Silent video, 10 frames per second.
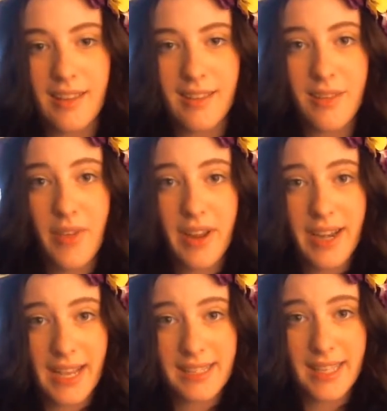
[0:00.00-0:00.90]
The very
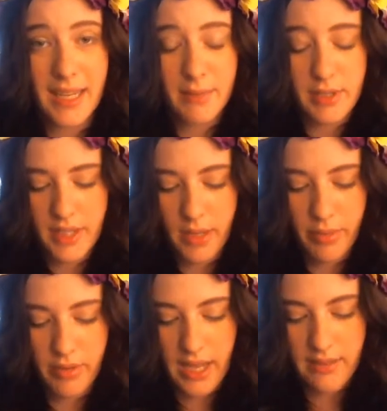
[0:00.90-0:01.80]
next thing I'm just going to
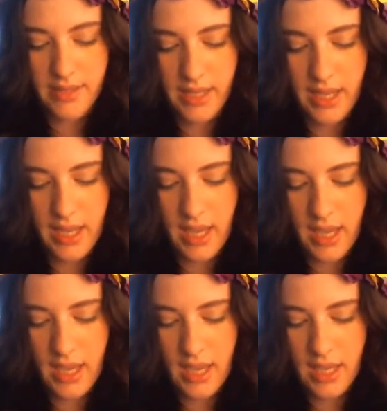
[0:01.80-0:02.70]
pull out
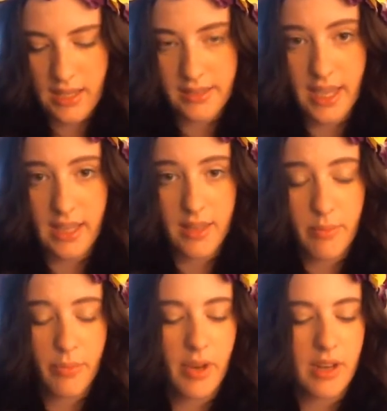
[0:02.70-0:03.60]
is a lip
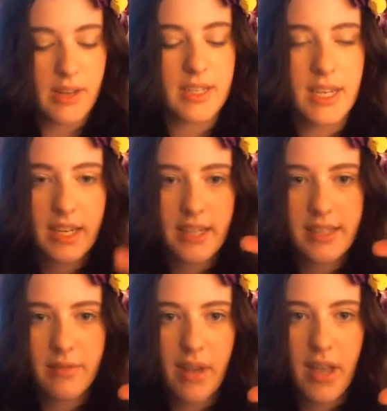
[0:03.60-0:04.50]
product, and it is
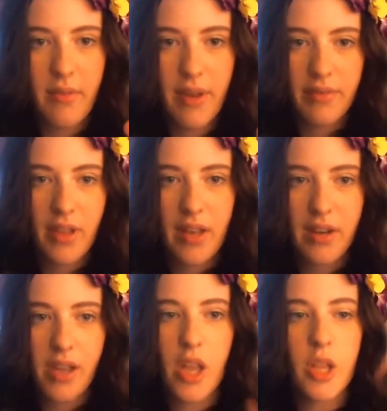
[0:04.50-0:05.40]
a Revlon
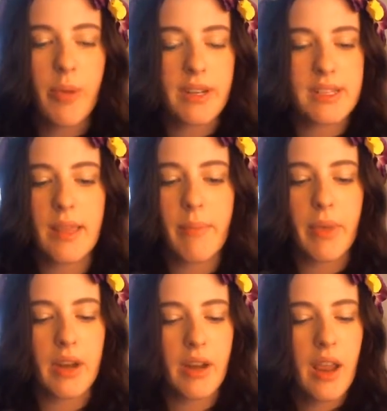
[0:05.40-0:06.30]
Colorburst lip
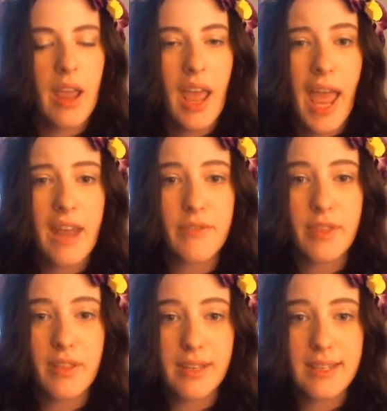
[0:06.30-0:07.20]
butter, and for
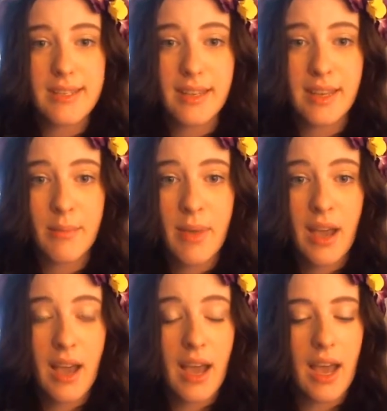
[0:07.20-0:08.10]
the longest time
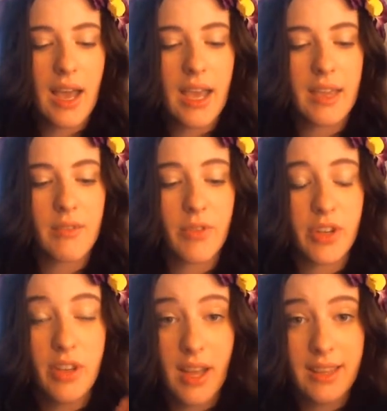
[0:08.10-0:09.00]
I
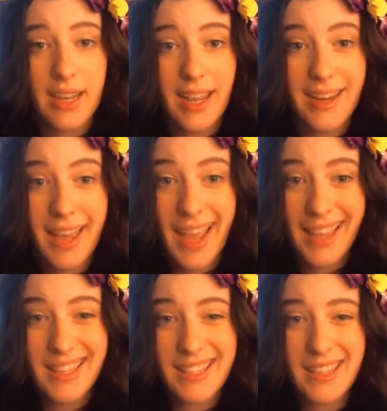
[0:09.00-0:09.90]
forgot that I
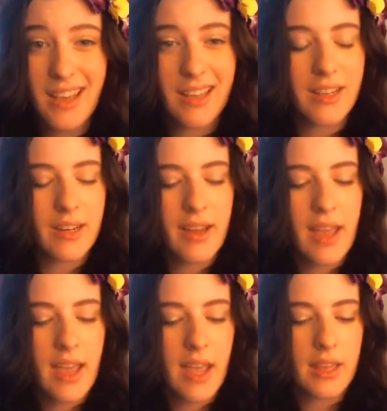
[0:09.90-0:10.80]
had this color,
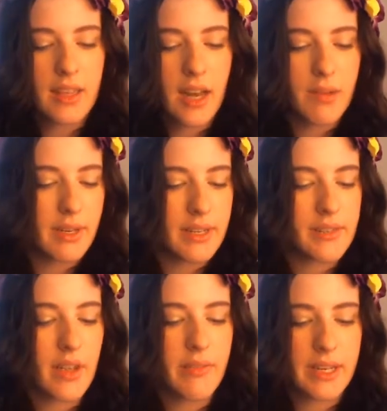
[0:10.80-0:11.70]
and then I
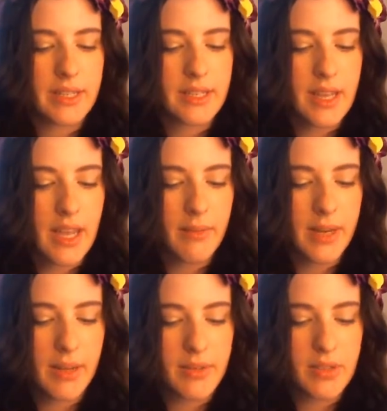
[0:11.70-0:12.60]
rediscovered it today when
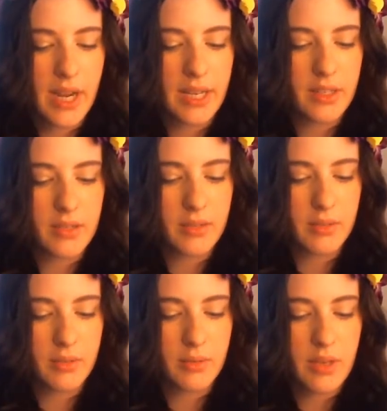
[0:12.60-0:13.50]
I was trying to
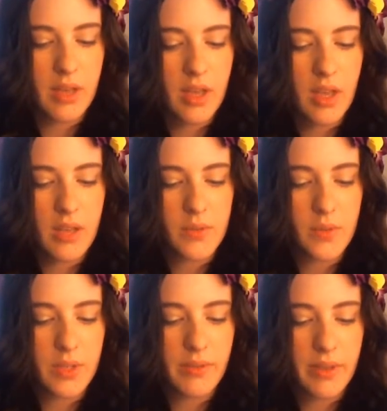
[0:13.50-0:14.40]
do
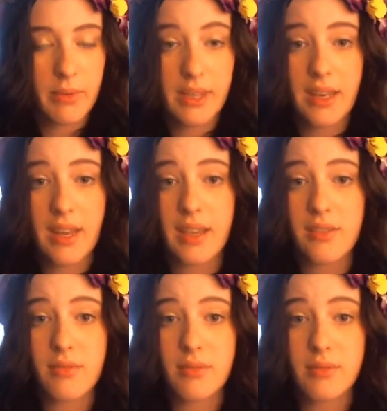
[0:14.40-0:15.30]
sort of a really
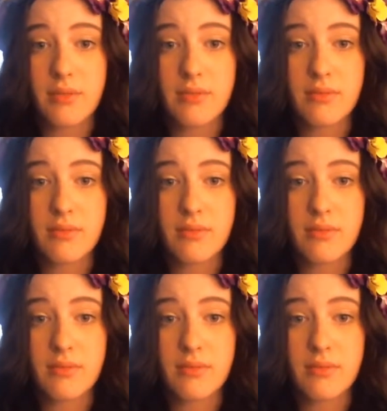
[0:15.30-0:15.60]
natural,